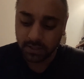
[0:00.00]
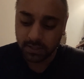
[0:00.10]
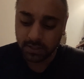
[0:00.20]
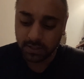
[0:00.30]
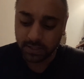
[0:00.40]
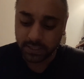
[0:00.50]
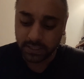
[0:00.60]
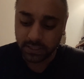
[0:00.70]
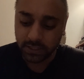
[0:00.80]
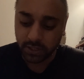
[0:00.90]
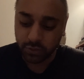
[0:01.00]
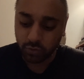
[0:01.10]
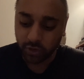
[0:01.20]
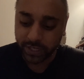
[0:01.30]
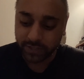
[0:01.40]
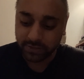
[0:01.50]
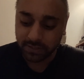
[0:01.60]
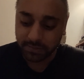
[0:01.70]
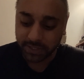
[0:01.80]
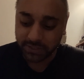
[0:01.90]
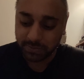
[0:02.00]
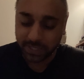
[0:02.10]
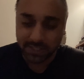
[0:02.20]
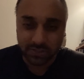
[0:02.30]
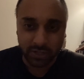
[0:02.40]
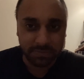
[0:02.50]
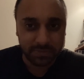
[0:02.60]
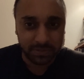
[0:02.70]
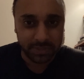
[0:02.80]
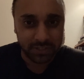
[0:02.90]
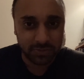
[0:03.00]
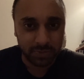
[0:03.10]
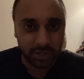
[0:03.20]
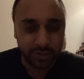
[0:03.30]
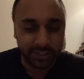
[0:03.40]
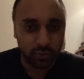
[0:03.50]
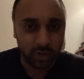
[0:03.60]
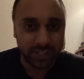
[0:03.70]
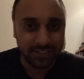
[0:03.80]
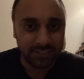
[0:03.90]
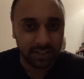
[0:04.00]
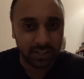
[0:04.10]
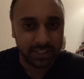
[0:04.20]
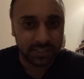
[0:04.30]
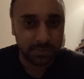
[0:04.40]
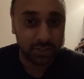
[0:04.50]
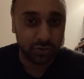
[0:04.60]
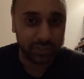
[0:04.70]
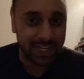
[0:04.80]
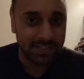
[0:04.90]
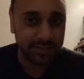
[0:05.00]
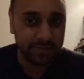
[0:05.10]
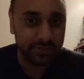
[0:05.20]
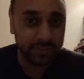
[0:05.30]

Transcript: I write in my spare time. I'm an aspiring writer, so I like to be creative.